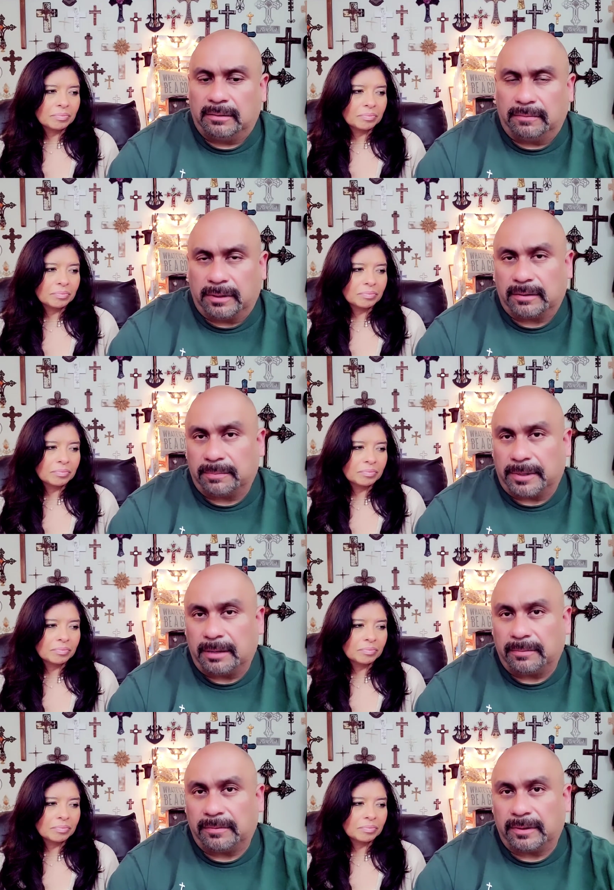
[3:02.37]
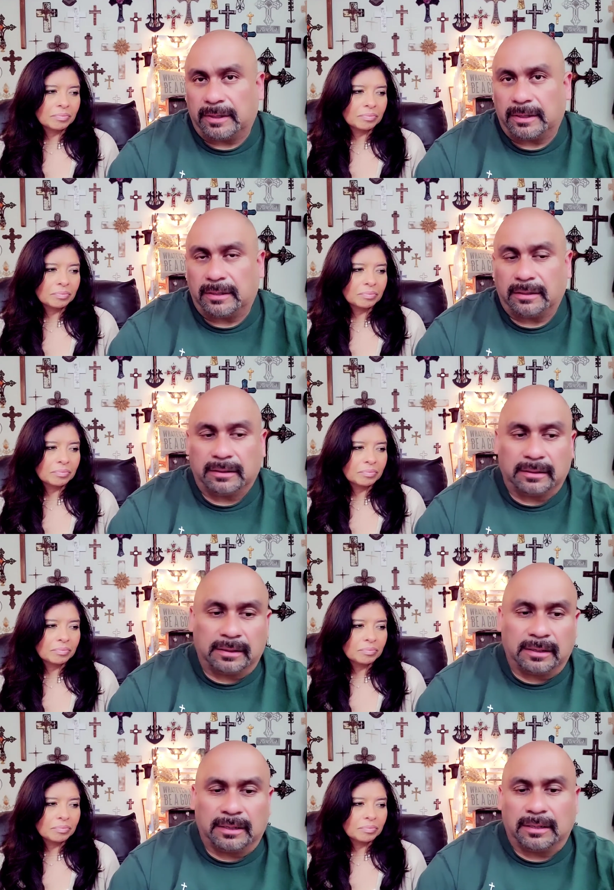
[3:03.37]
Speaker 1: What does the Bible say?
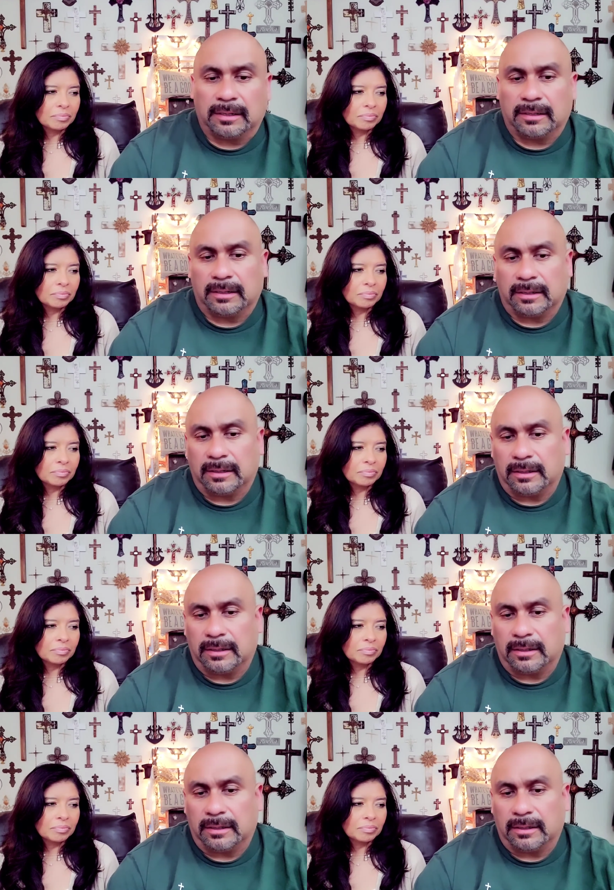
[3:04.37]
And